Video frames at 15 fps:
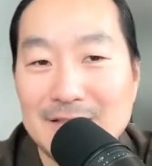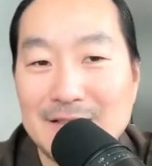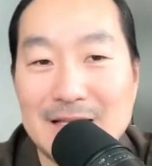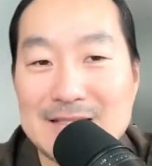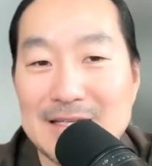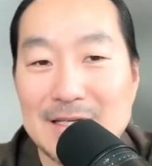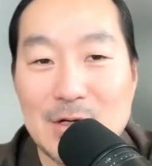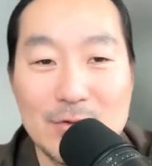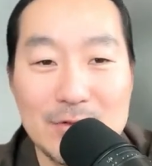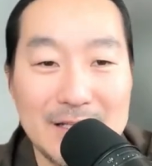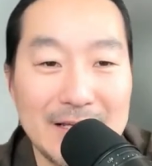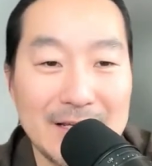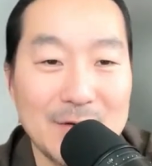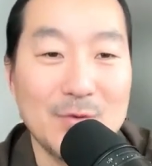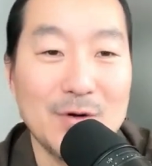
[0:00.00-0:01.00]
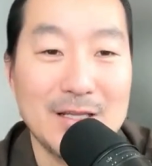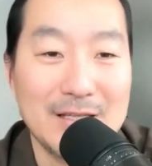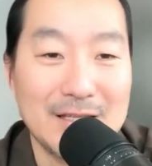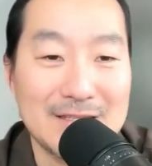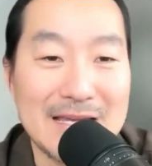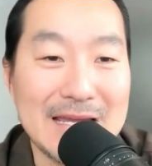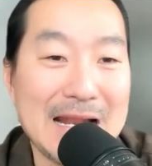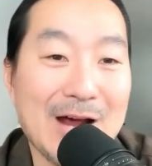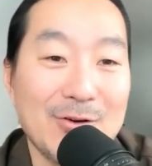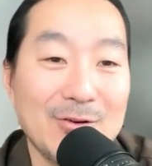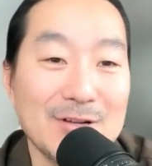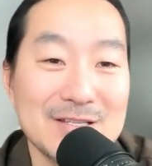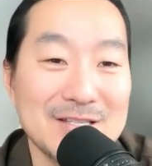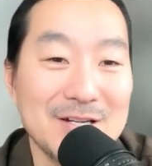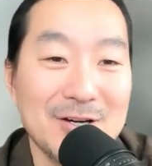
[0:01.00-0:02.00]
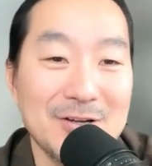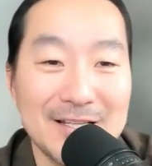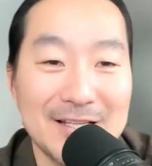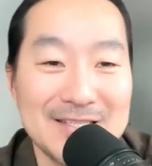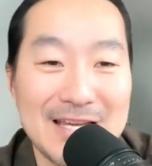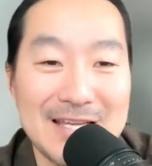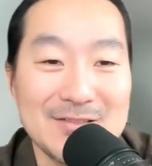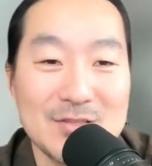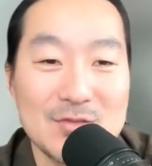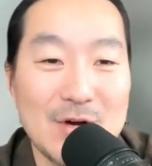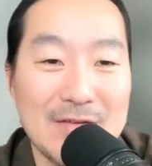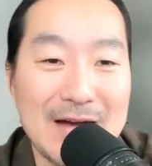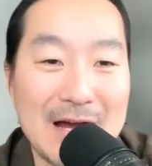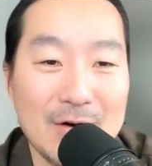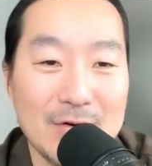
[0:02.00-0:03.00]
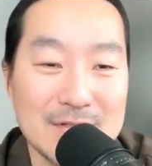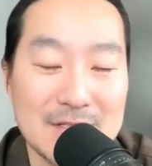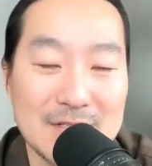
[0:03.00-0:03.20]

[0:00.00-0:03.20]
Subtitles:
that's like only like what, like 10 hours, like 10 to 12 hours.